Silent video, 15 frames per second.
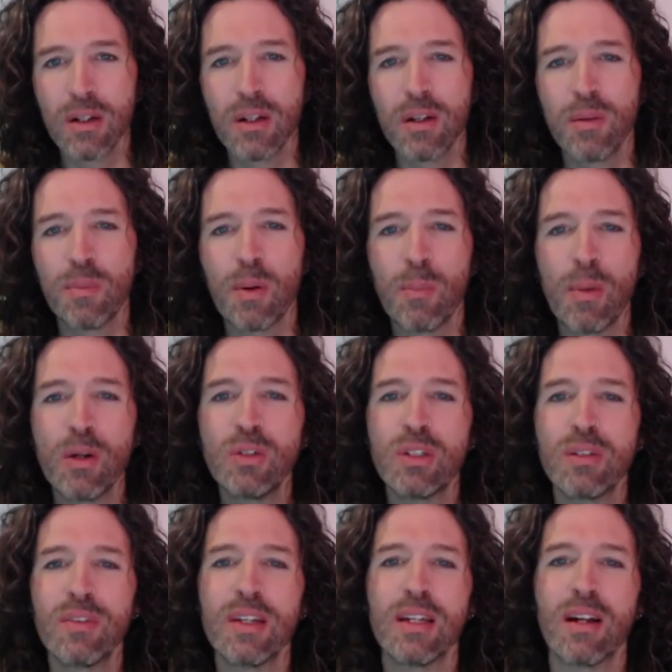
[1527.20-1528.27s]
but most
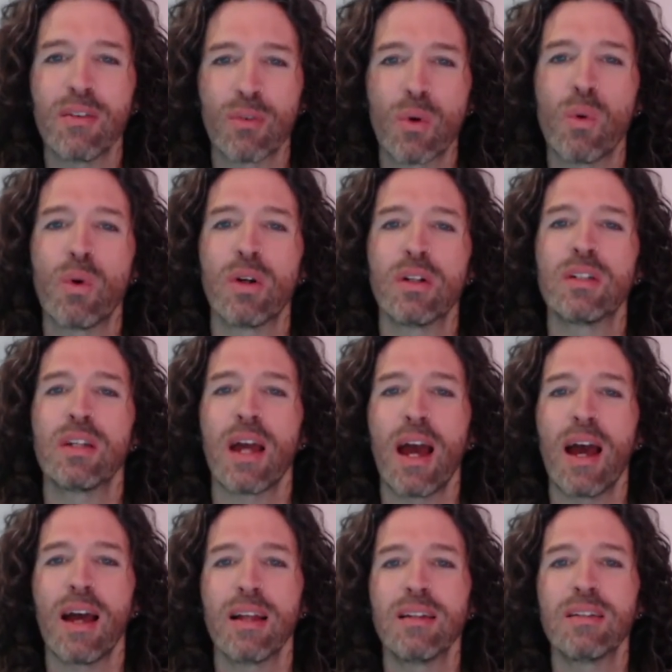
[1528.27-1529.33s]
of it of course
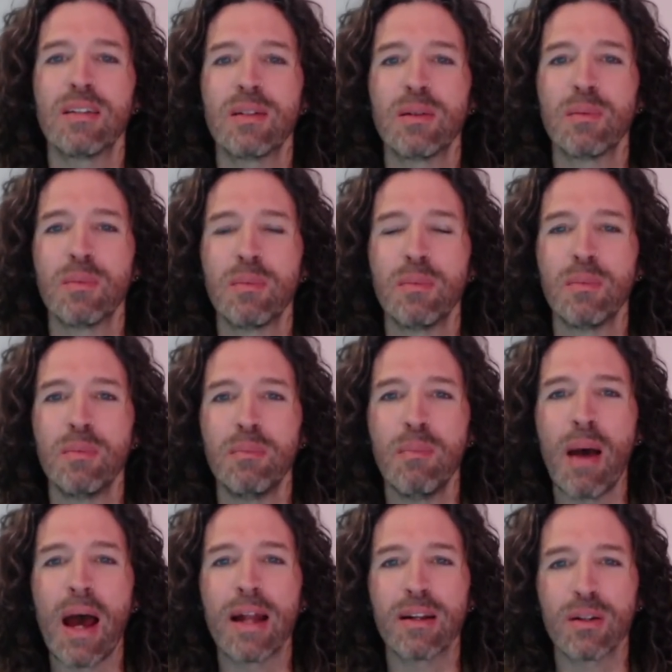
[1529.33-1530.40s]
has
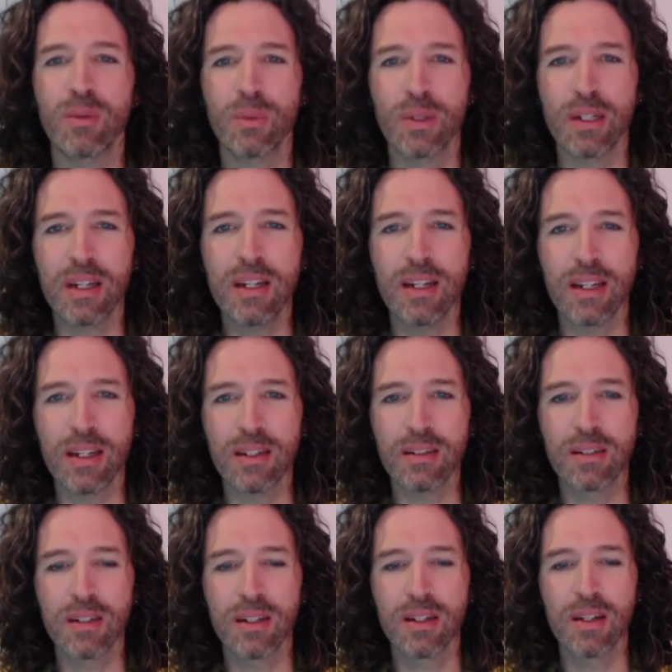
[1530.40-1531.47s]
matter within
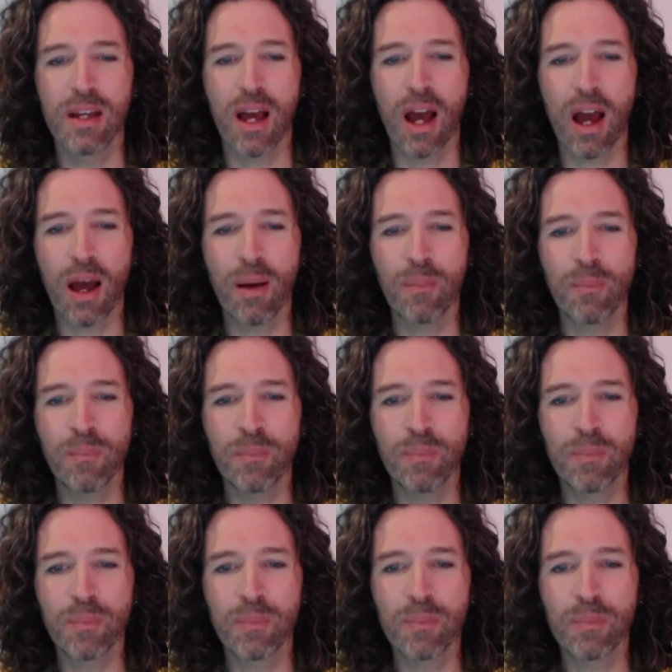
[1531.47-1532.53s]
it. Um,
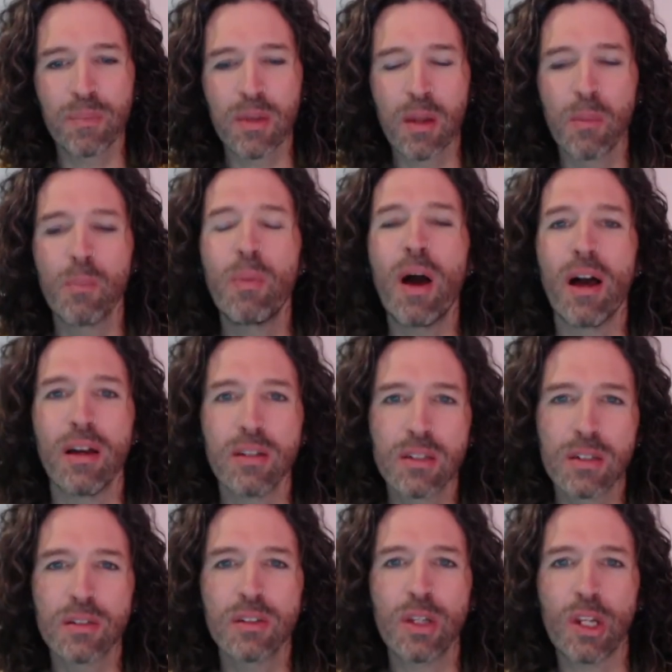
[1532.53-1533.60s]
but
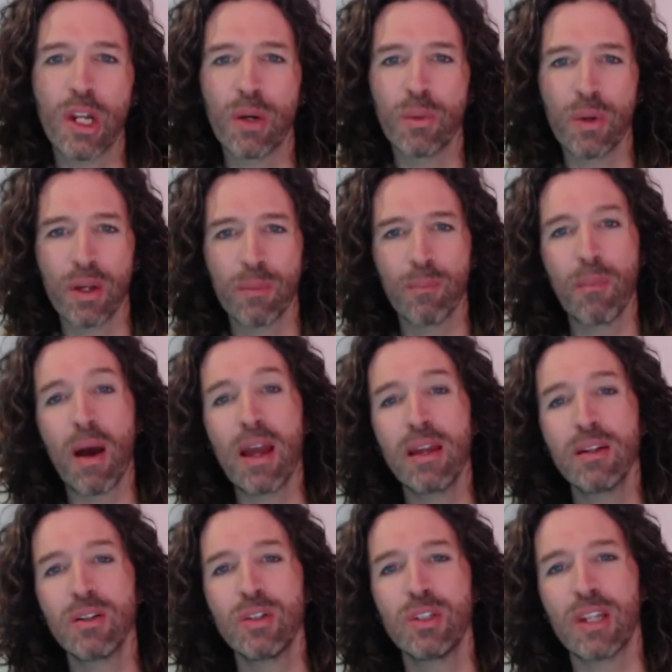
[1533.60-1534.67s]
you know, my
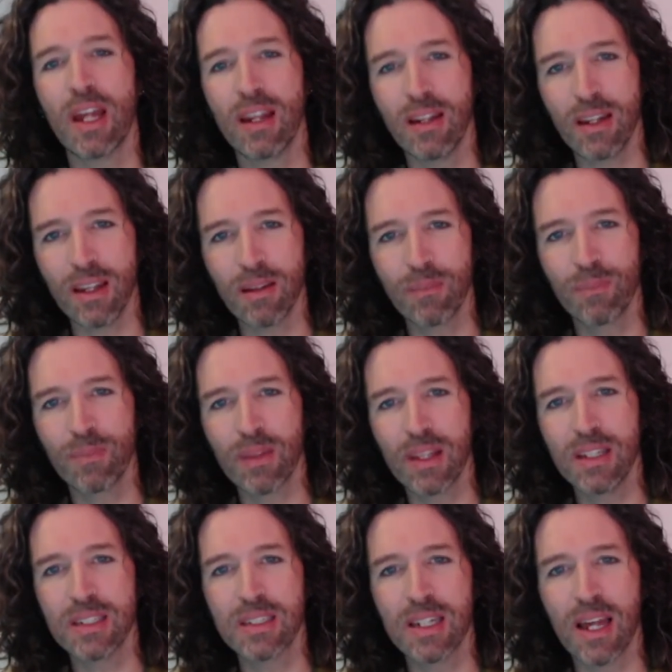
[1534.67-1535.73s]
understanding
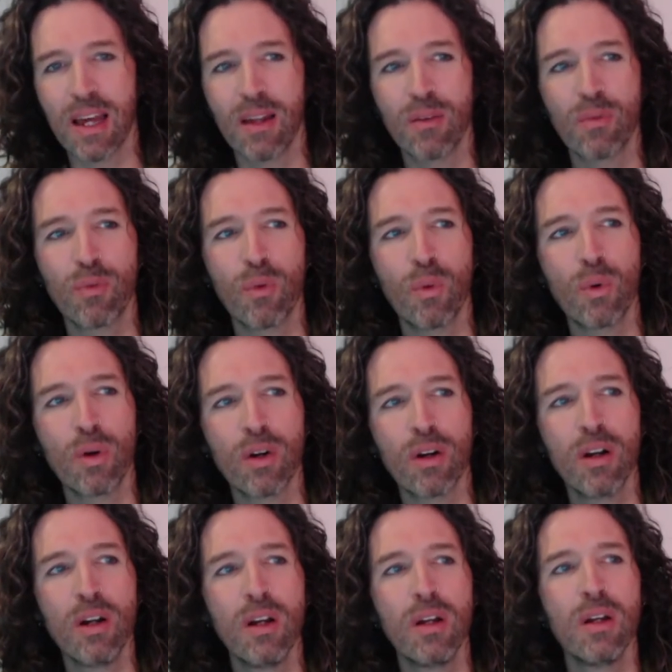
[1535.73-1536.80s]
is that
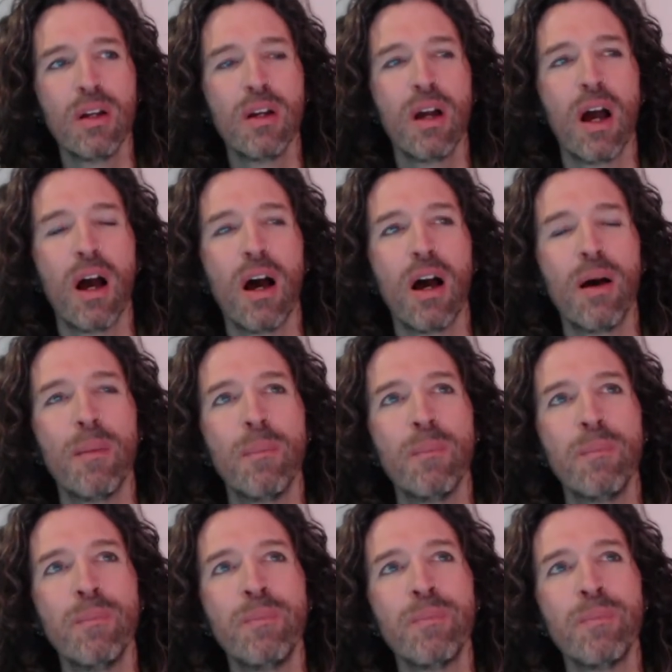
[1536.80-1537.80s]
for um,